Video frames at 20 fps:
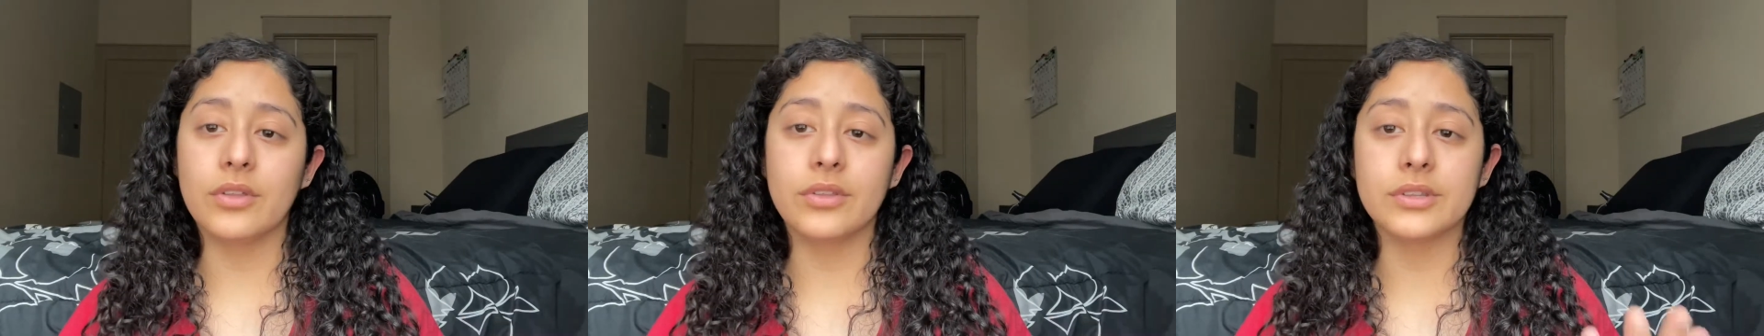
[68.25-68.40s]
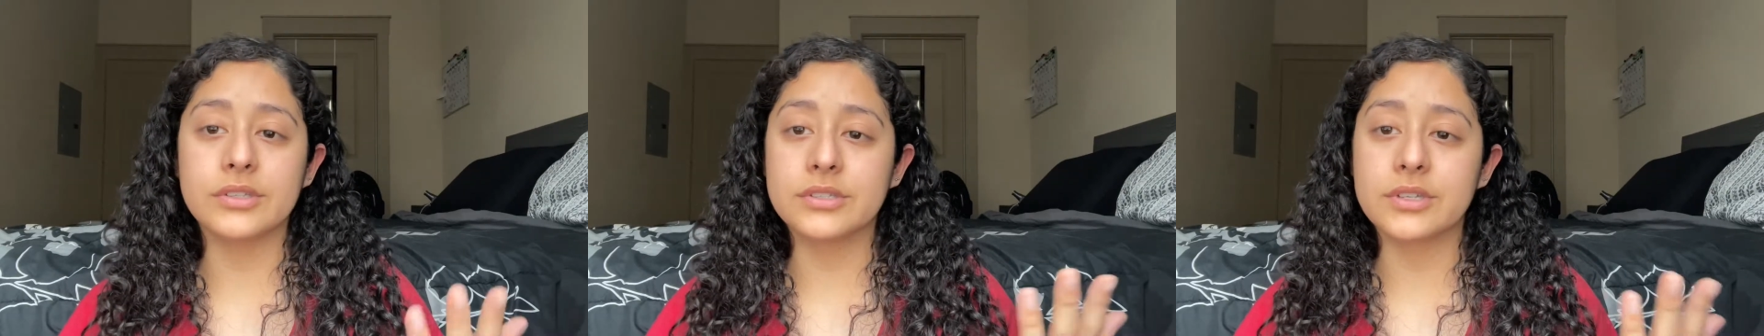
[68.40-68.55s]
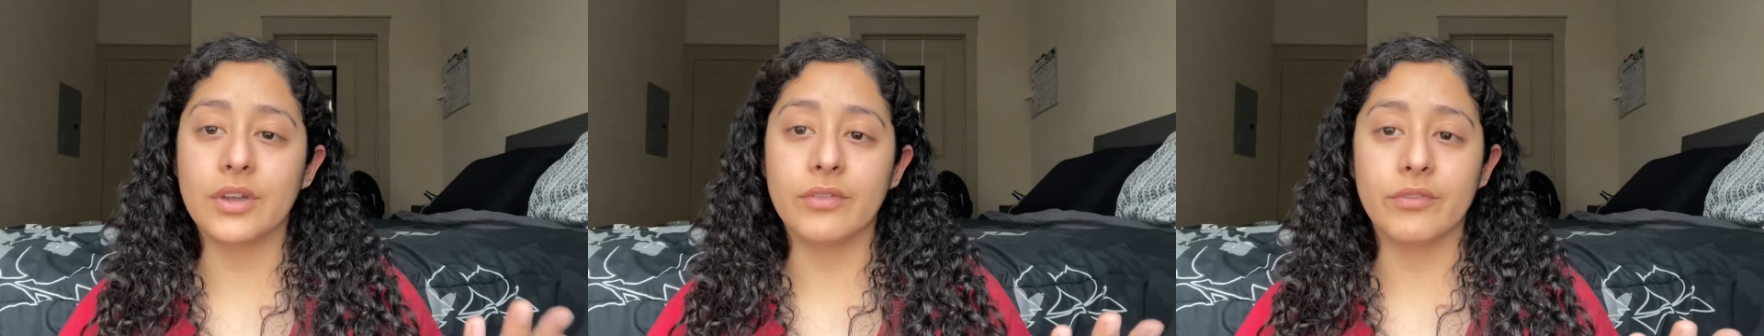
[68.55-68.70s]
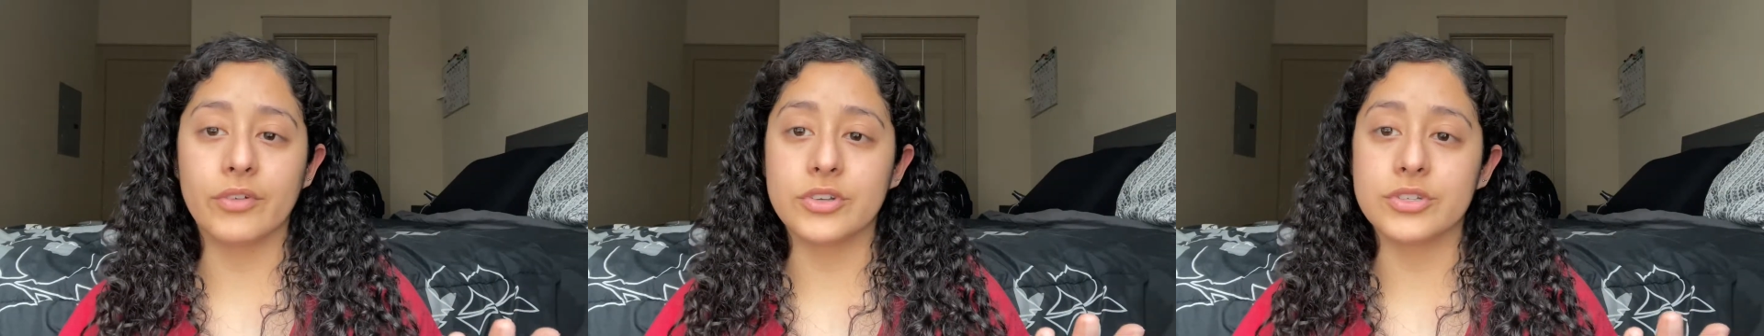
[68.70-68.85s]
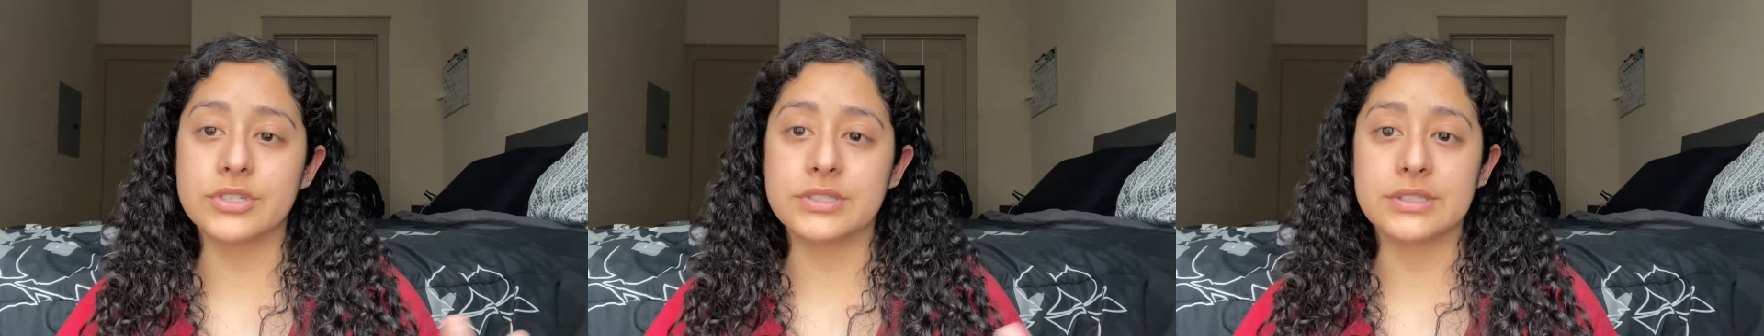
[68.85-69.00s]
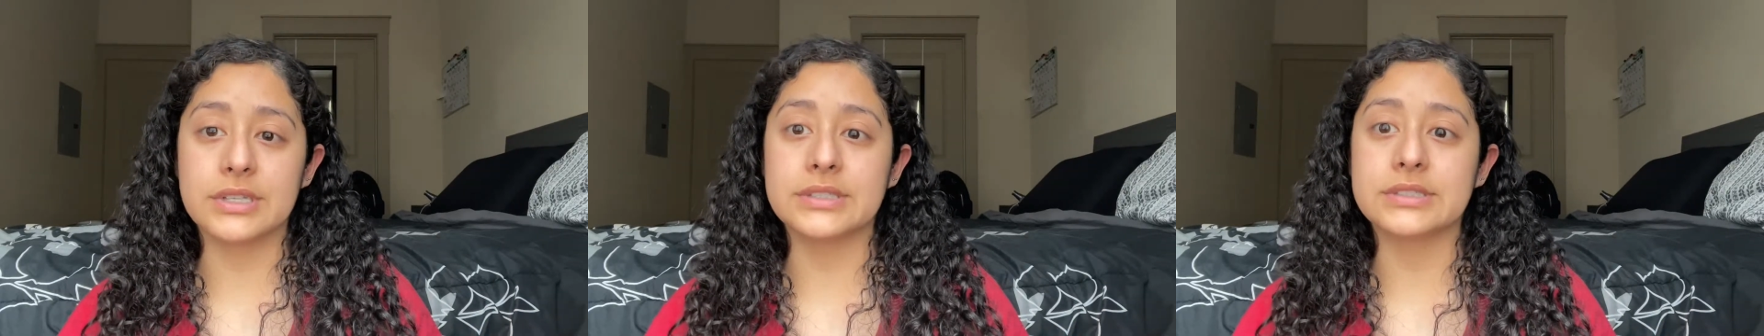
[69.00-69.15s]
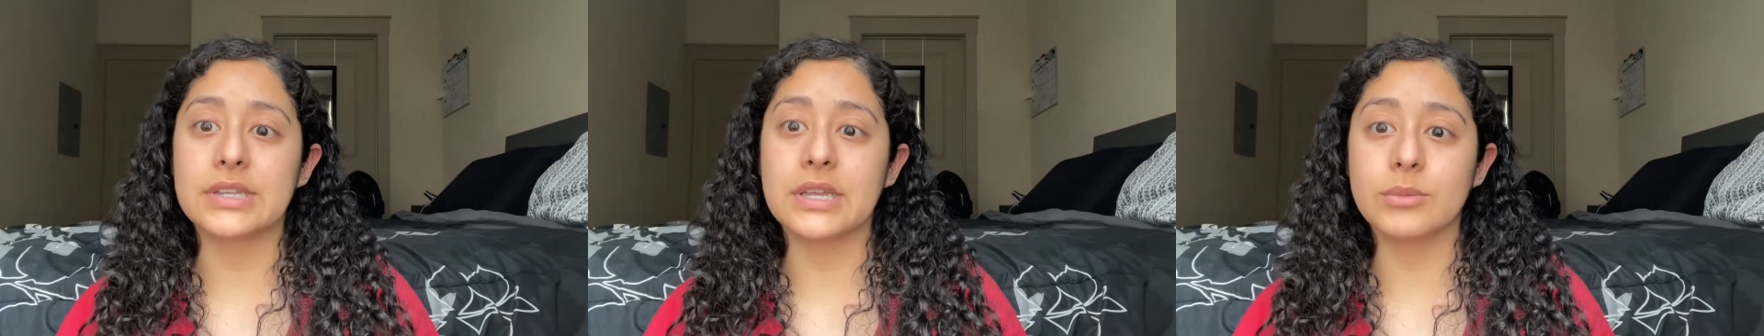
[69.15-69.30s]
these conversions
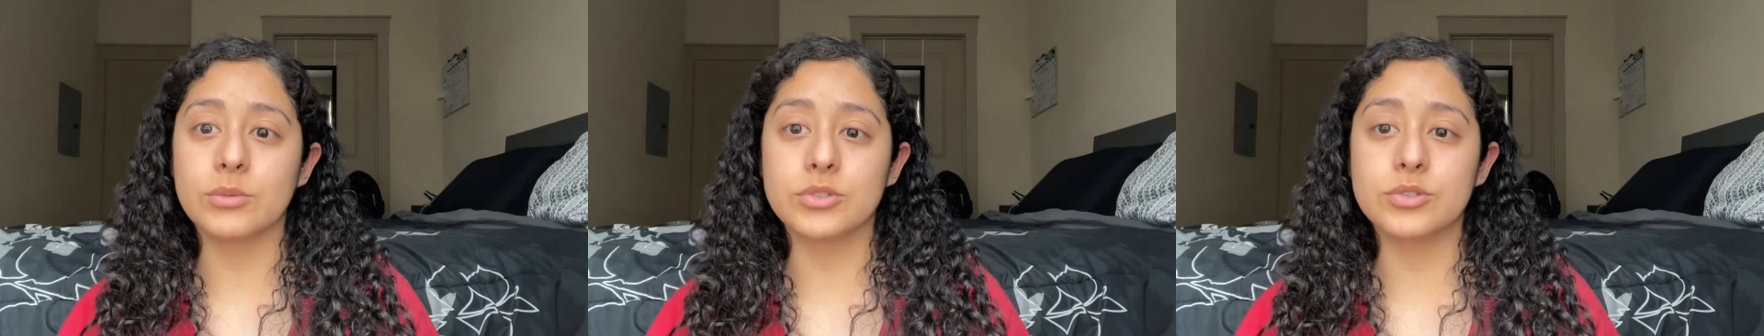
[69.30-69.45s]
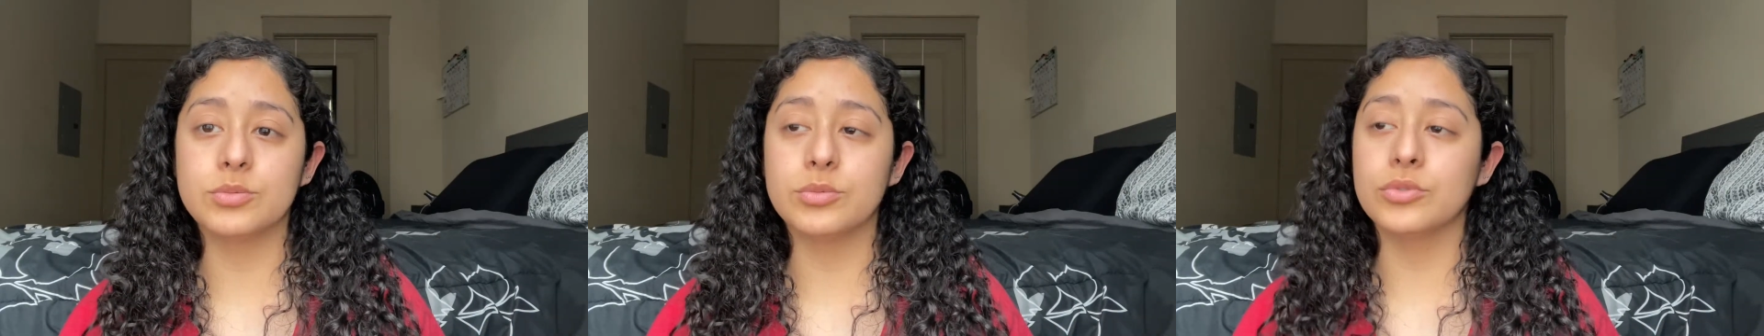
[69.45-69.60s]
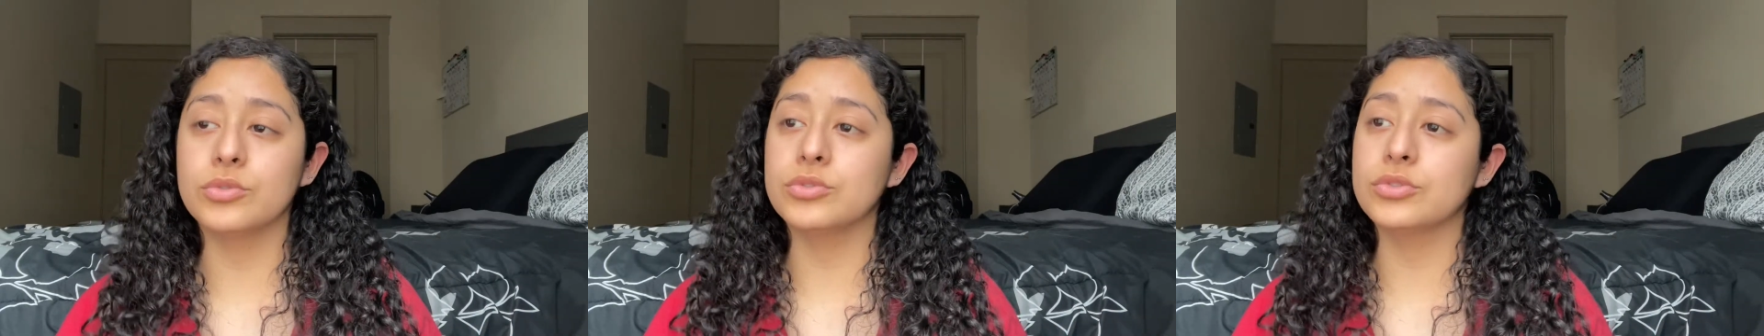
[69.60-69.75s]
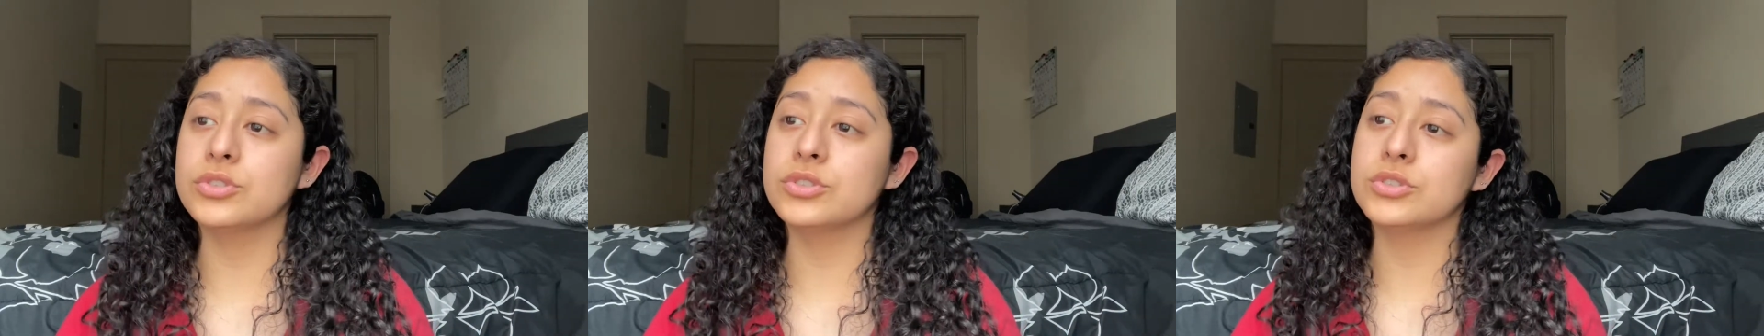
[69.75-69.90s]
like tablespoons